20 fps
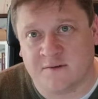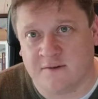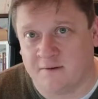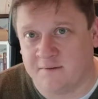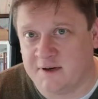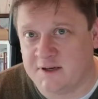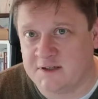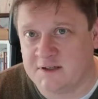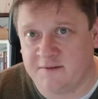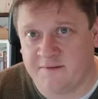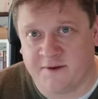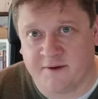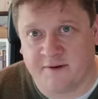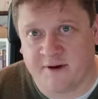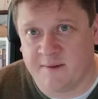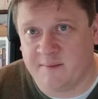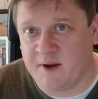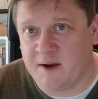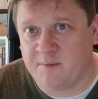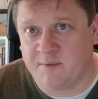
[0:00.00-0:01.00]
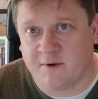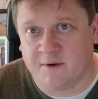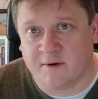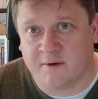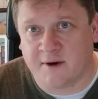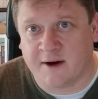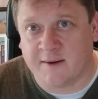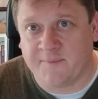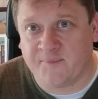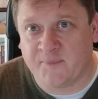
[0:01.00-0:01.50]
for the rest of your MA
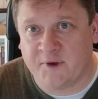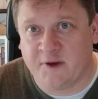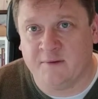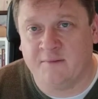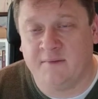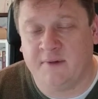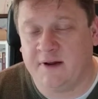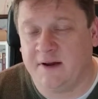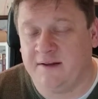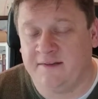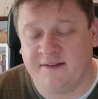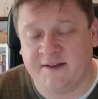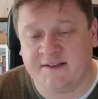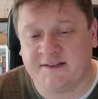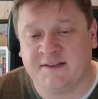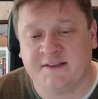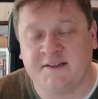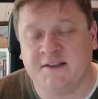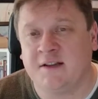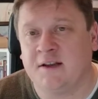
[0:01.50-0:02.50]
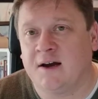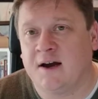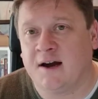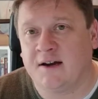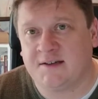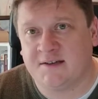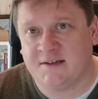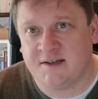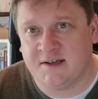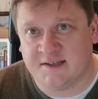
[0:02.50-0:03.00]
program. You this is
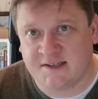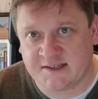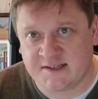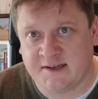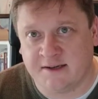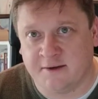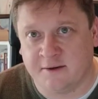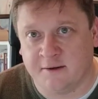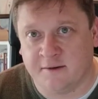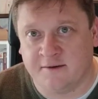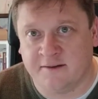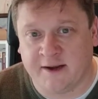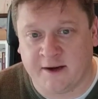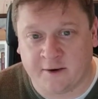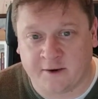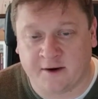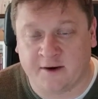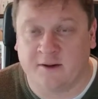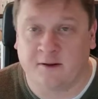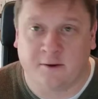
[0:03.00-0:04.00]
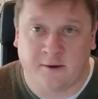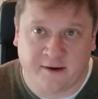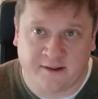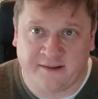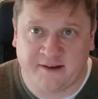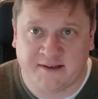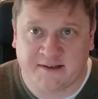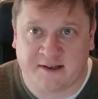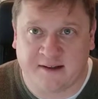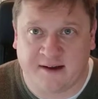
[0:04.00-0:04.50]
not a skill that you're going to learn
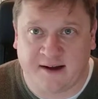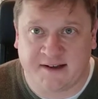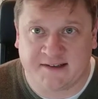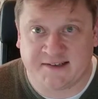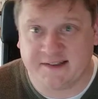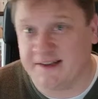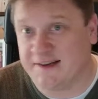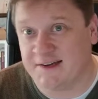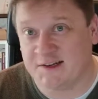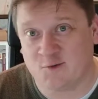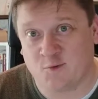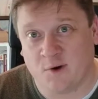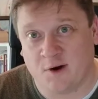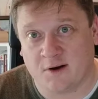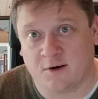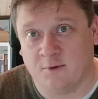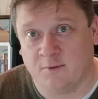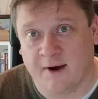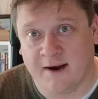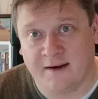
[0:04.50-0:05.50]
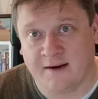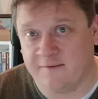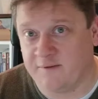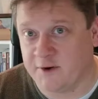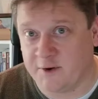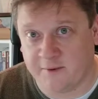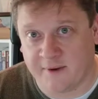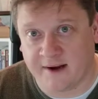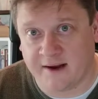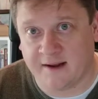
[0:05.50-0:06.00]
in this class and then just walk away never
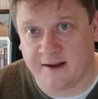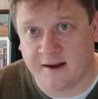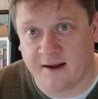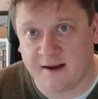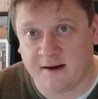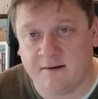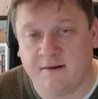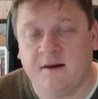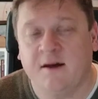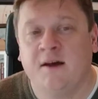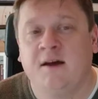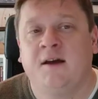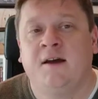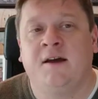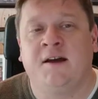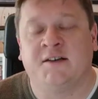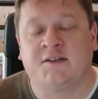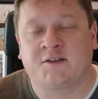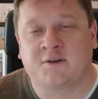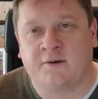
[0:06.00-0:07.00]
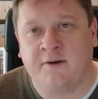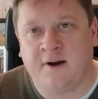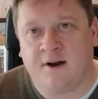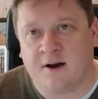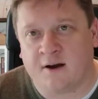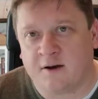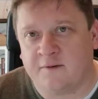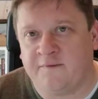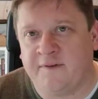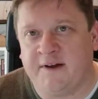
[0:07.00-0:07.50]
doing it again.
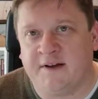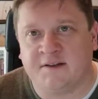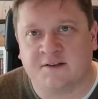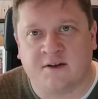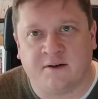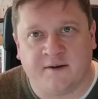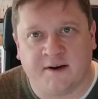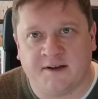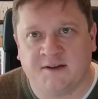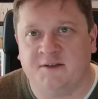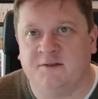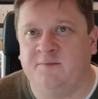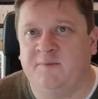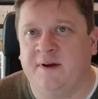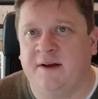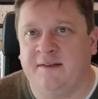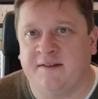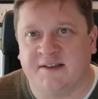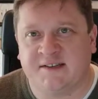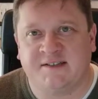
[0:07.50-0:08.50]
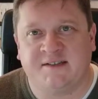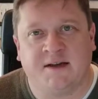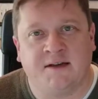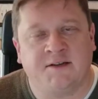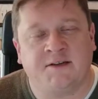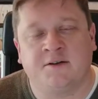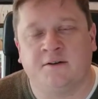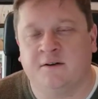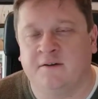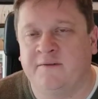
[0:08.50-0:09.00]
Historiography is going to be the
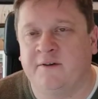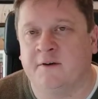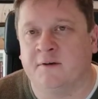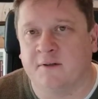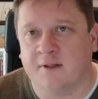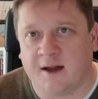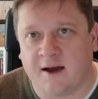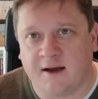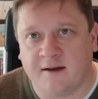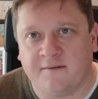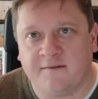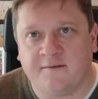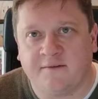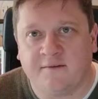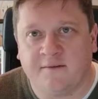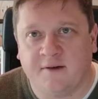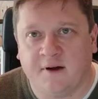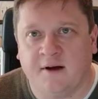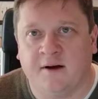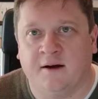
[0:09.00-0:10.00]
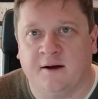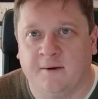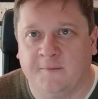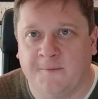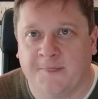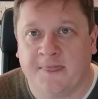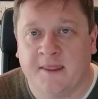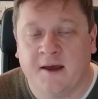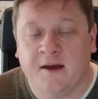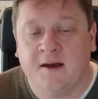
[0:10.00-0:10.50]
center of your life
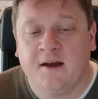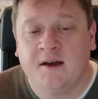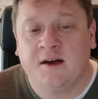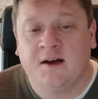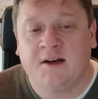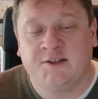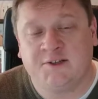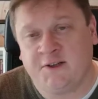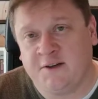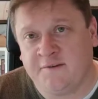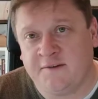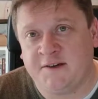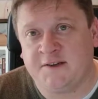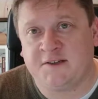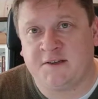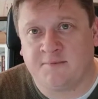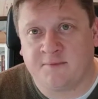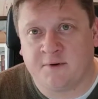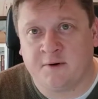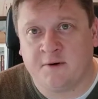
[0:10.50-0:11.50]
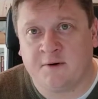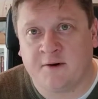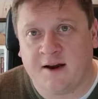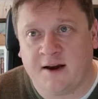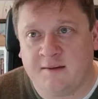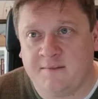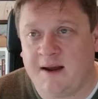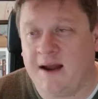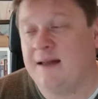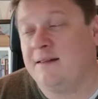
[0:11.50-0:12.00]
um, until you finish the
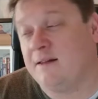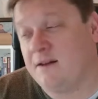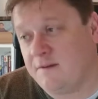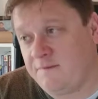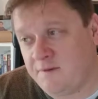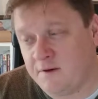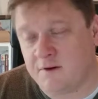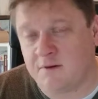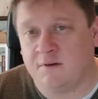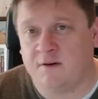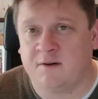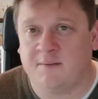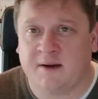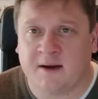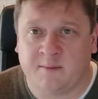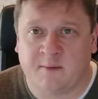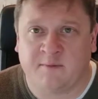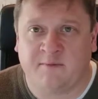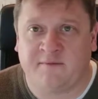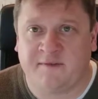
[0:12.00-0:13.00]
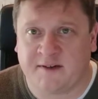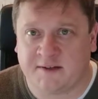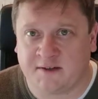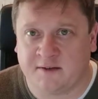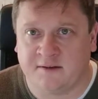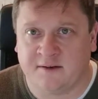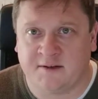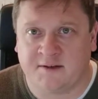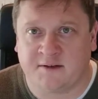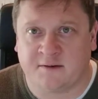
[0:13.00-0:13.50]
program, and then if you go on to become a
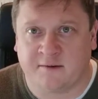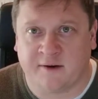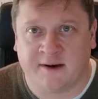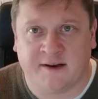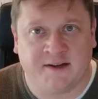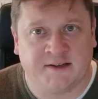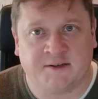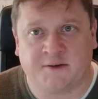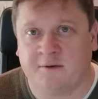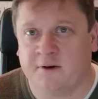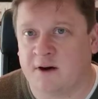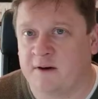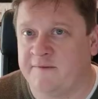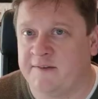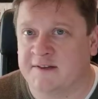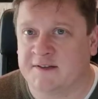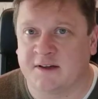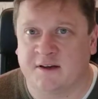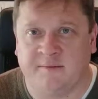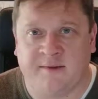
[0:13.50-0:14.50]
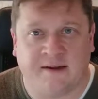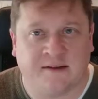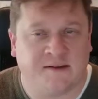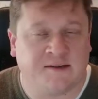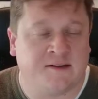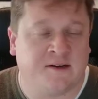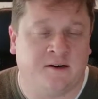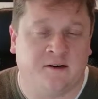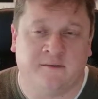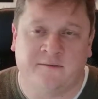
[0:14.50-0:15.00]
professional historian, historiography is going to be at the
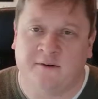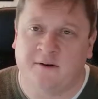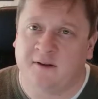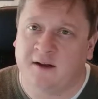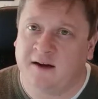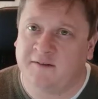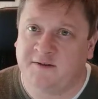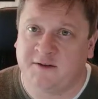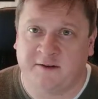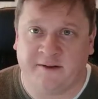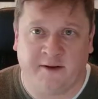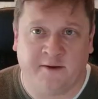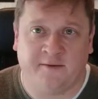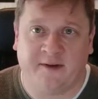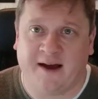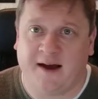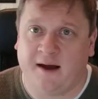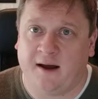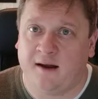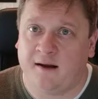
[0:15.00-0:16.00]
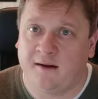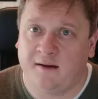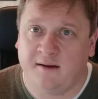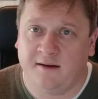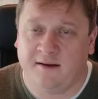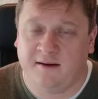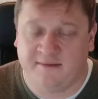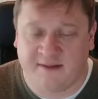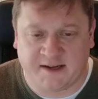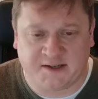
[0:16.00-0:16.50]
center of your life till you die.
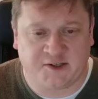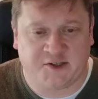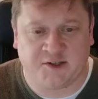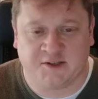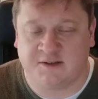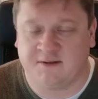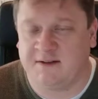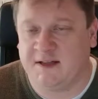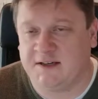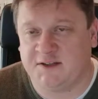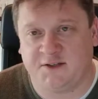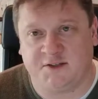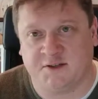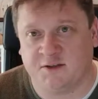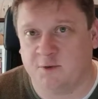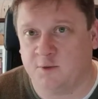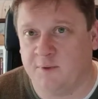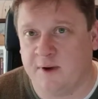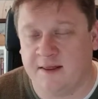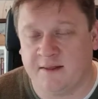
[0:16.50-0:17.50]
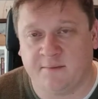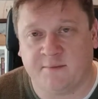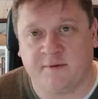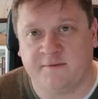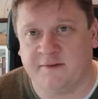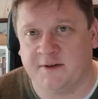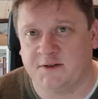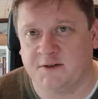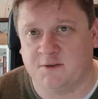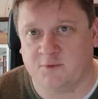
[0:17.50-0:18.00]
That's just that's just the way the
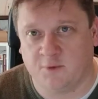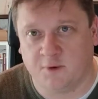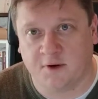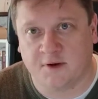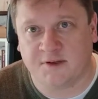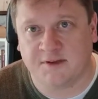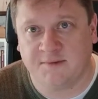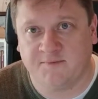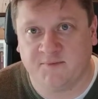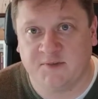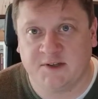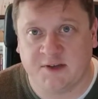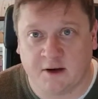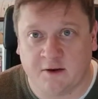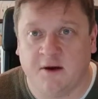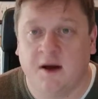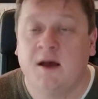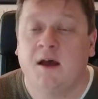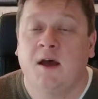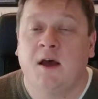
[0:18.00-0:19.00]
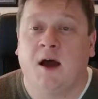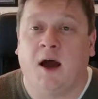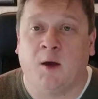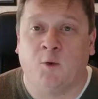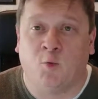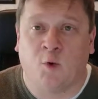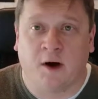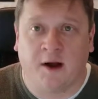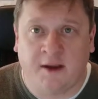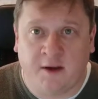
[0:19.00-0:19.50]
profession works. So I
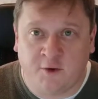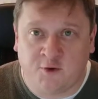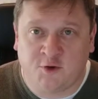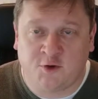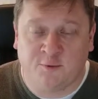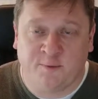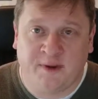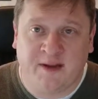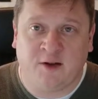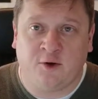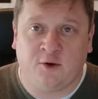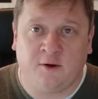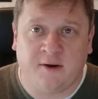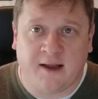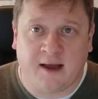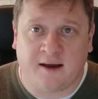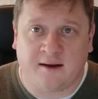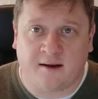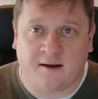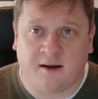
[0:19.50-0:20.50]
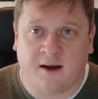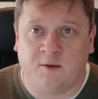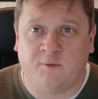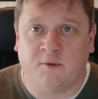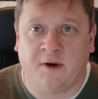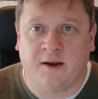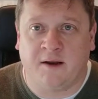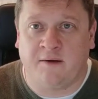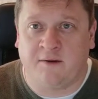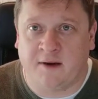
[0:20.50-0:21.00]
want you to be good at it. I
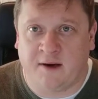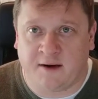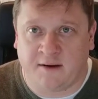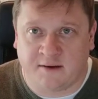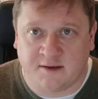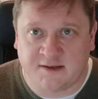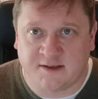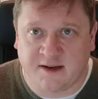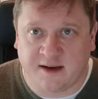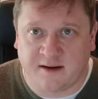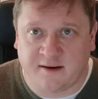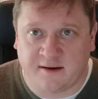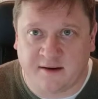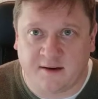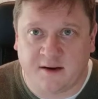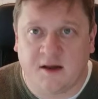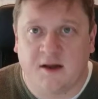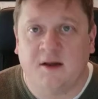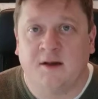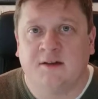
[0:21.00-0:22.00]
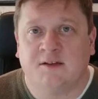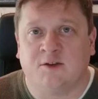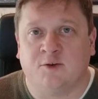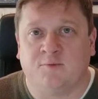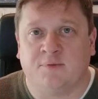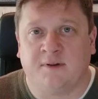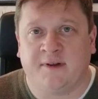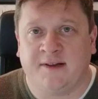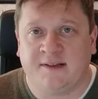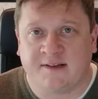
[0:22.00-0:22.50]
want you to understand it. So
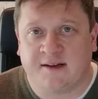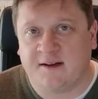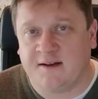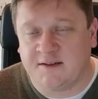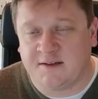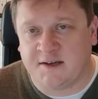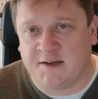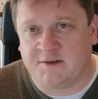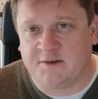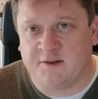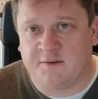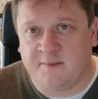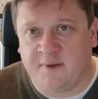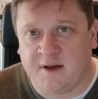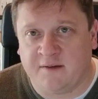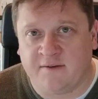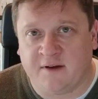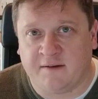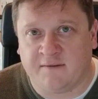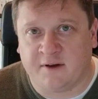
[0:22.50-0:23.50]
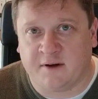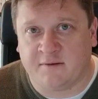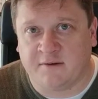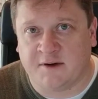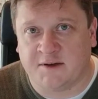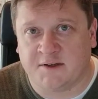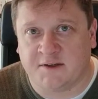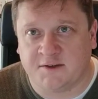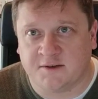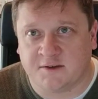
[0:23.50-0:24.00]
please get in touch with me if you have any
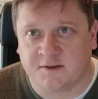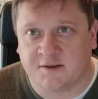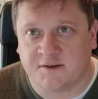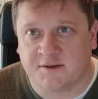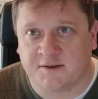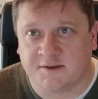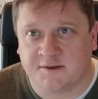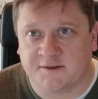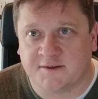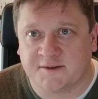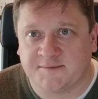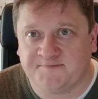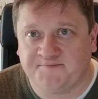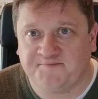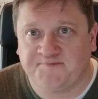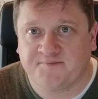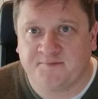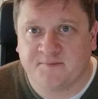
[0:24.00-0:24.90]
questions or concerns.